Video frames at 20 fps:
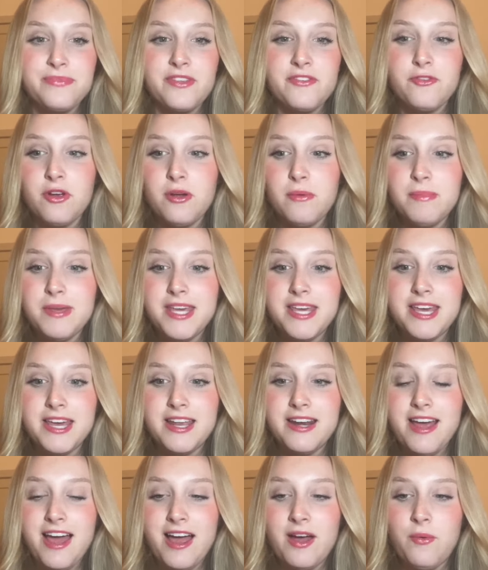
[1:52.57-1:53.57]
Before we
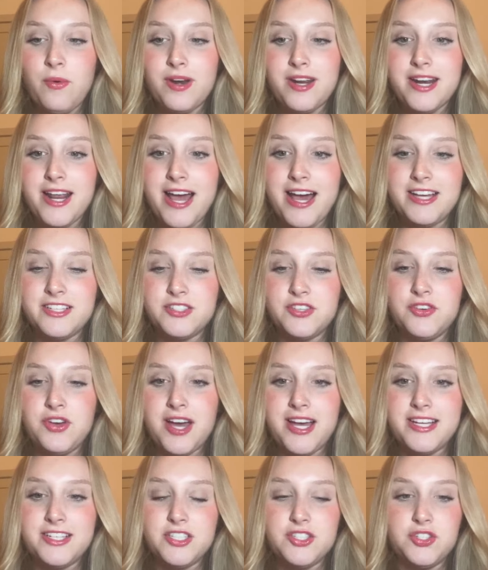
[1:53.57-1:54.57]
begin, I wanted to ask you
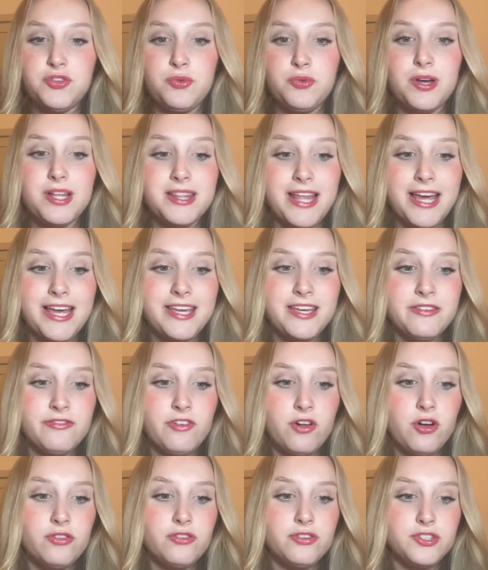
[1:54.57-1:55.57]
guys to like and
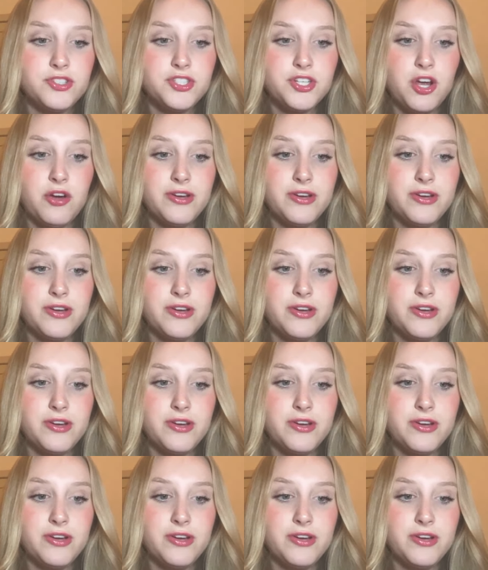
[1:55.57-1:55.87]
follow the show